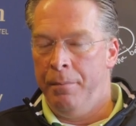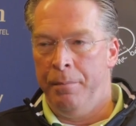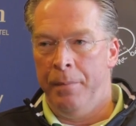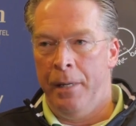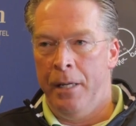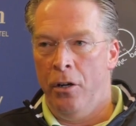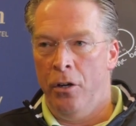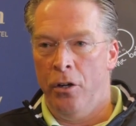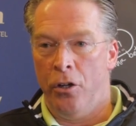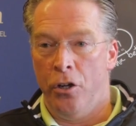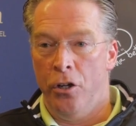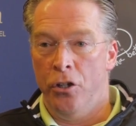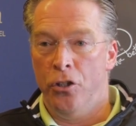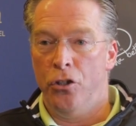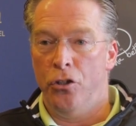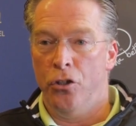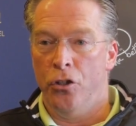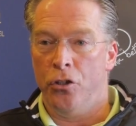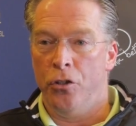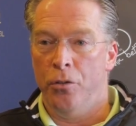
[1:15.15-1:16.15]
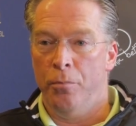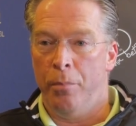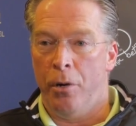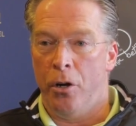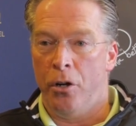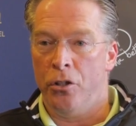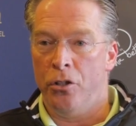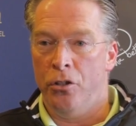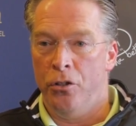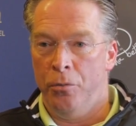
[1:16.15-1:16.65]
by all accounts, Justin
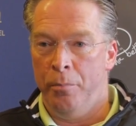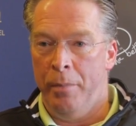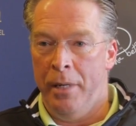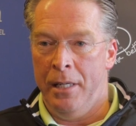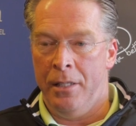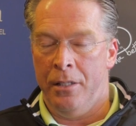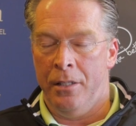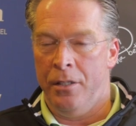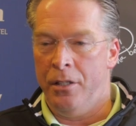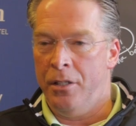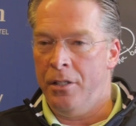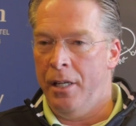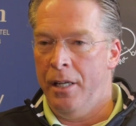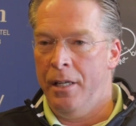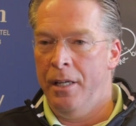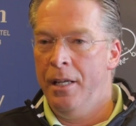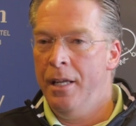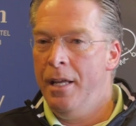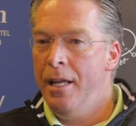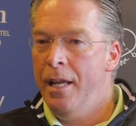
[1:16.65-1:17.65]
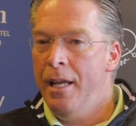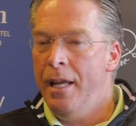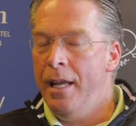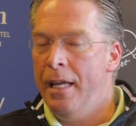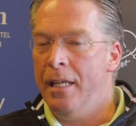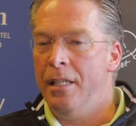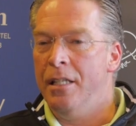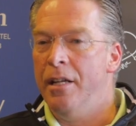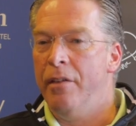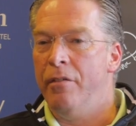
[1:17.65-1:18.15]
Parsons, based there, said
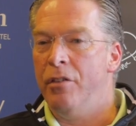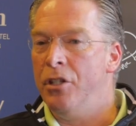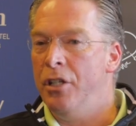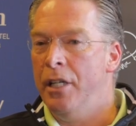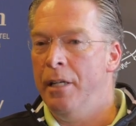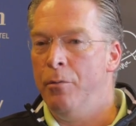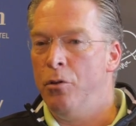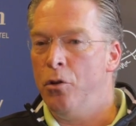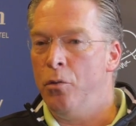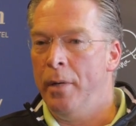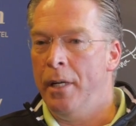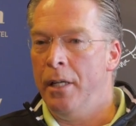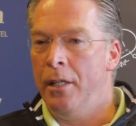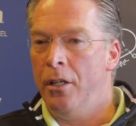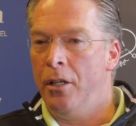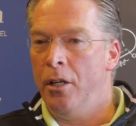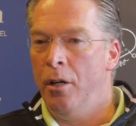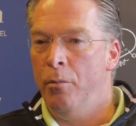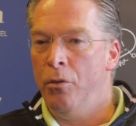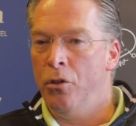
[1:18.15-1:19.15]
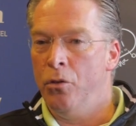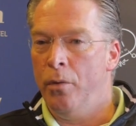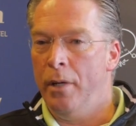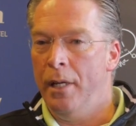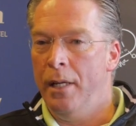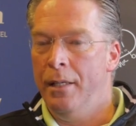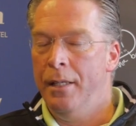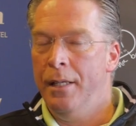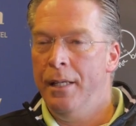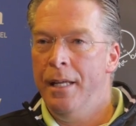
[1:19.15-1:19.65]
he has never seen him swing in the club as
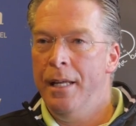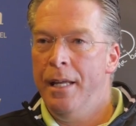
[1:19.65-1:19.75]
well.